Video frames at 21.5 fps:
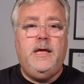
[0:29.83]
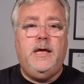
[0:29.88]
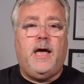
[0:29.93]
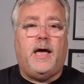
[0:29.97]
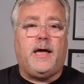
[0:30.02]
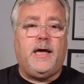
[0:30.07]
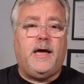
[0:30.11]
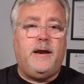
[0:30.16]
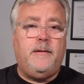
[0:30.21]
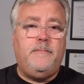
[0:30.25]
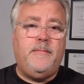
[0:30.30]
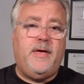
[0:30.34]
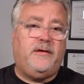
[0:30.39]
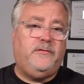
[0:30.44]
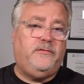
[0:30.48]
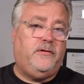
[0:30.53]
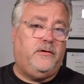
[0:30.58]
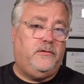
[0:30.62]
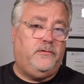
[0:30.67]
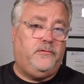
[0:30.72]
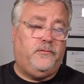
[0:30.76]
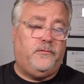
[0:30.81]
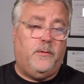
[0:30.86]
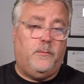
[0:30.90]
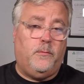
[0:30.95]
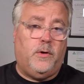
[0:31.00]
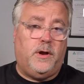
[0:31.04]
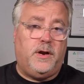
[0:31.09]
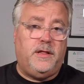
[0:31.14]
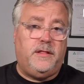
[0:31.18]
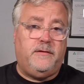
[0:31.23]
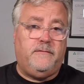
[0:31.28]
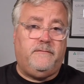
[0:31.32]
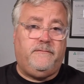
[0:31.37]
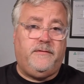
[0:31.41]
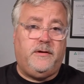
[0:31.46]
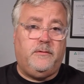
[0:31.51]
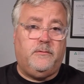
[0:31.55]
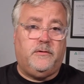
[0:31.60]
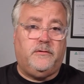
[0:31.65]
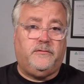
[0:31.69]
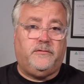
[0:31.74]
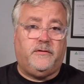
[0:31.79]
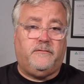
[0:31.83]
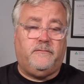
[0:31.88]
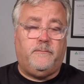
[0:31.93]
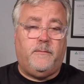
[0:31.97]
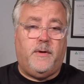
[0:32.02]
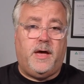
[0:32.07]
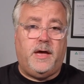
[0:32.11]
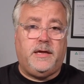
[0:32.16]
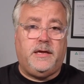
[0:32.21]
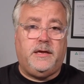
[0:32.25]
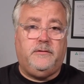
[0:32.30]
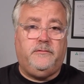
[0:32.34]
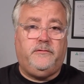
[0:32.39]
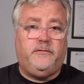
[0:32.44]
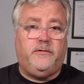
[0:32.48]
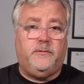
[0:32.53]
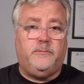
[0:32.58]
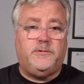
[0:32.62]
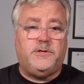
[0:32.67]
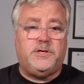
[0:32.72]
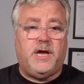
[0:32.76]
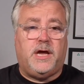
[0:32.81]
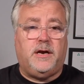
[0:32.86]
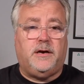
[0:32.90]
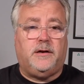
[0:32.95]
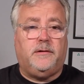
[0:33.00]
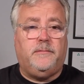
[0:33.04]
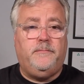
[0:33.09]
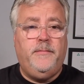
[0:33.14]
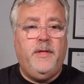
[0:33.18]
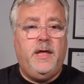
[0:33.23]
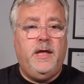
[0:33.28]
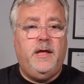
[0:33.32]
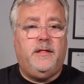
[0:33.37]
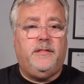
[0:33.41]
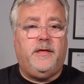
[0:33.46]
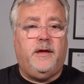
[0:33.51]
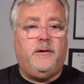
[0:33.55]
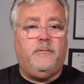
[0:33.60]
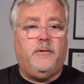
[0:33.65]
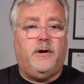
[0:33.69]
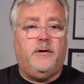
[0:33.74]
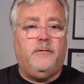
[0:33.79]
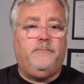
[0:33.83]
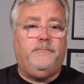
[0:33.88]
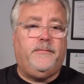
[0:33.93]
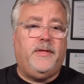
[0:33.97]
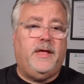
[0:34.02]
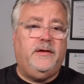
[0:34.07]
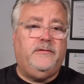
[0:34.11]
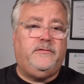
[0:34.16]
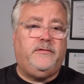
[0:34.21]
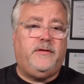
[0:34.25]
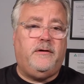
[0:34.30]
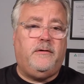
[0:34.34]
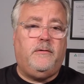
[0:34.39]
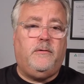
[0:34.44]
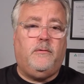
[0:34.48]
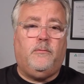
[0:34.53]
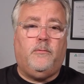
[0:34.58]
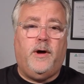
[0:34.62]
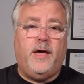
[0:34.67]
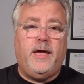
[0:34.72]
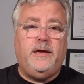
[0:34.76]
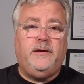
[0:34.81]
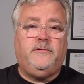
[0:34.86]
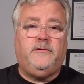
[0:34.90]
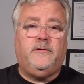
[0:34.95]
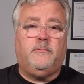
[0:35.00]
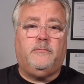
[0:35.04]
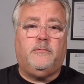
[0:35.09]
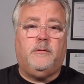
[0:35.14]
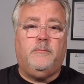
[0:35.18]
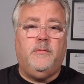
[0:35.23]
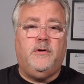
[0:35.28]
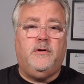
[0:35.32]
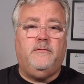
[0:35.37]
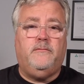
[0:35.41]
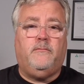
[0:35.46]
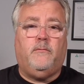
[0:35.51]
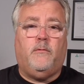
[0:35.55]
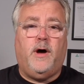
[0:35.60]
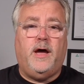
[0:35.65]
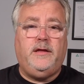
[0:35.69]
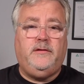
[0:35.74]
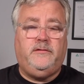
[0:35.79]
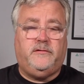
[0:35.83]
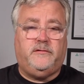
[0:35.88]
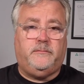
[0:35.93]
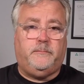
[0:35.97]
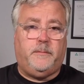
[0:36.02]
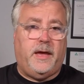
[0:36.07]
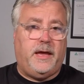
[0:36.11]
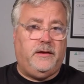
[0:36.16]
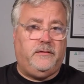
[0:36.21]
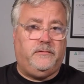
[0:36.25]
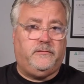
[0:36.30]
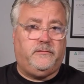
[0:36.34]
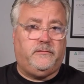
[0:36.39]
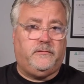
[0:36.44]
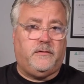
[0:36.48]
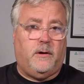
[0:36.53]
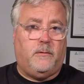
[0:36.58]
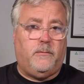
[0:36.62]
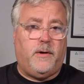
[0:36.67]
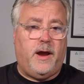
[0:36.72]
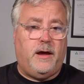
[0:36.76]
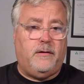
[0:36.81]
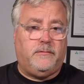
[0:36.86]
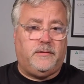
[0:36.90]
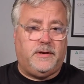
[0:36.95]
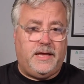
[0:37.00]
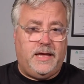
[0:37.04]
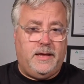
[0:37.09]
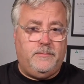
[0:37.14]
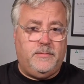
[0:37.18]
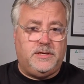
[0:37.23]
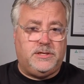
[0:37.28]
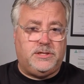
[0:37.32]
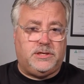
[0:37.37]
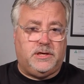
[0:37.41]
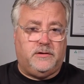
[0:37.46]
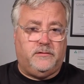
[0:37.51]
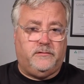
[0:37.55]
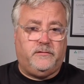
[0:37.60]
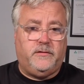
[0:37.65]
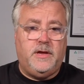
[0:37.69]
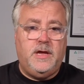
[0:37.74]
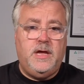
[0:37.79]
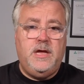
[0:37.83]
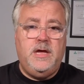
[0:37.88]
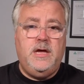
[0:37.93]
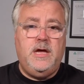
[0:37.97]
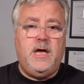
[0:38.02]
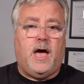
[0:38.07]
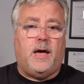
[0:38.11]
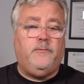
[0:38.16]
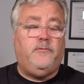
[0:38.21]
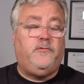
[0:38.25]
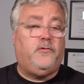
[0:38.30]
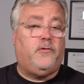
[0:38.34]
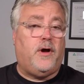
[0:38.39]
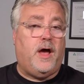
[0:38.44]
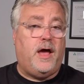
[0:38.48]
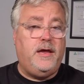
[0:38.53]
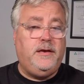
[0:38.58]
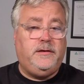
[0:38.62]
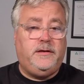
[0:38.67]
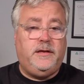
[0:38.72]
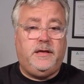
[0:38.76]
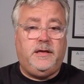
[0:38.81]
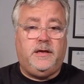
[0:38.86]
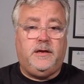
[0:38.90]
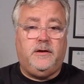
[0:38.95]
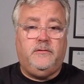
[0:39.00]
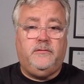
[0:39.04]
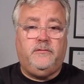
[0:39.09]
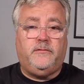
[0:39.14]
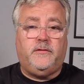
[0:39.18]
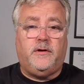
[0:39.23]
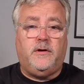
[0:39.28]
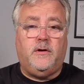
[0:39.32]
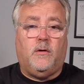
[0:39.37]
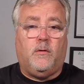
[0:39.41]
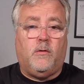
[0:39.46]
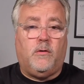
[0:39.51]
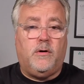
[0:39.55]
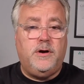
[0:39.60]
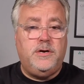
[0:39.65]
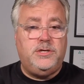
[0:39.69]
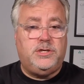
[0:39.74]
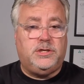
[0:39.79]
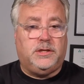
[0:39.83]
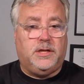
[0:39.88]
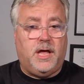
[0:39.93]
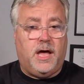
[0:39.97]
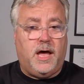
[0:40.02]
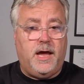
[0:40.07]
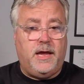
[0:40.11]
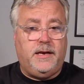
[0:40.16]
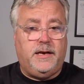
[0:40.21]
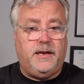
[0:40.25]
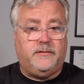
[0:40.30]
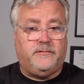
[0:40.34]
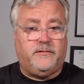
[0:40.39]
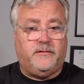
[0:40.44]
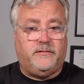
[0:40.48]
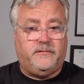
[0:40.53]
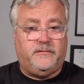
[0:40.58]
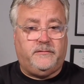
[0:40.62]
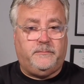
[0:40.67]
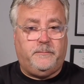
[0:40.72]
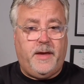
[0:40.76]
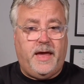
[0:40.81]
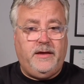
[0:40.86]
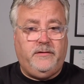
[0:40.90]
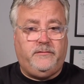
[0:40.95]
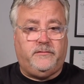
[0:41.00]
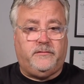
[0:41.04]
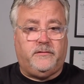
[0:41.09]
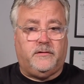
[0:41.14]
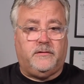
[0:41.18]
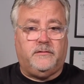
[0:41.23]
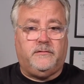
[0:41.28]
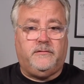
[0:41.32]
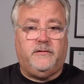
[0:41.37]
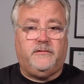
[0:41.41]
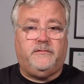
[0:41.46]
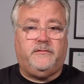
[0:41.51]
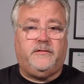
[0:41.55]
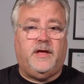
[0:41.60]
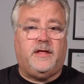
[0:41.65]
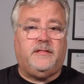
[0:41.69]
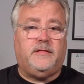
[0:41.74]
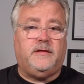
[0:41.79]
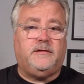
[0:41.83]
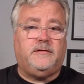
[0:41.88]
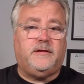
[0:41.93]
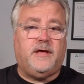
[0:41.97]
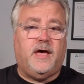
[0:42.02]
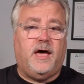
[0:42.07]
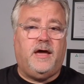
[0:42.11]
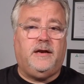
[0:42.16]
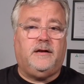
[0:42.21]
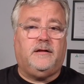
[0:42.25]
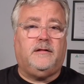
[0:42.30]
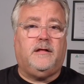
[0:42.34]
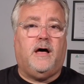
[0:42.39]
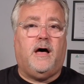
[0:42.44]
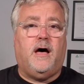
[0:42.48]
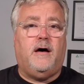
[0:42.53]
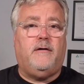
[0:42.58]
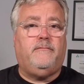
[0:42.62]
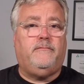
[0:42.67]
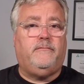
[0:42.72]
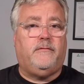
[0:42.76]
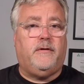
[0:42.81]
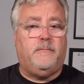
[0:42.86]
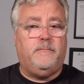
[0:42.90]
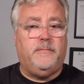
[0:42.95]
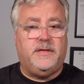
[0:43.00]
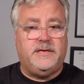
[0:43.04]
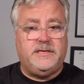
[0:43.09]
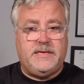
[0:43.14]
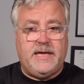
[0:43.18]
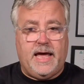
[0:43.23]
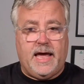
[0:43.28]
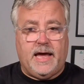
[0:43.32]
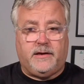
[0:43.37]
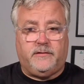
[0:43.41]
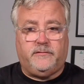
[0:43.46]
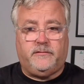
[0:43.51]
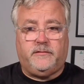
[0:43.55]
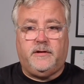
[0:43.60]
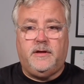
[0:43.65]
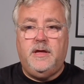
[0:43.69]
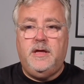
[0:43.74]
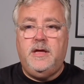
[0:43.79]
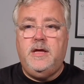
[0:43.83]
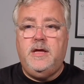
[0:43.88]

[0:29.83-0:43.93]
I got a message from one of the viewers of my YouTube channel. They wrote, Is there a way to remove white space around images? I'm trying to use an orange line as a spacer to set the title off from the text.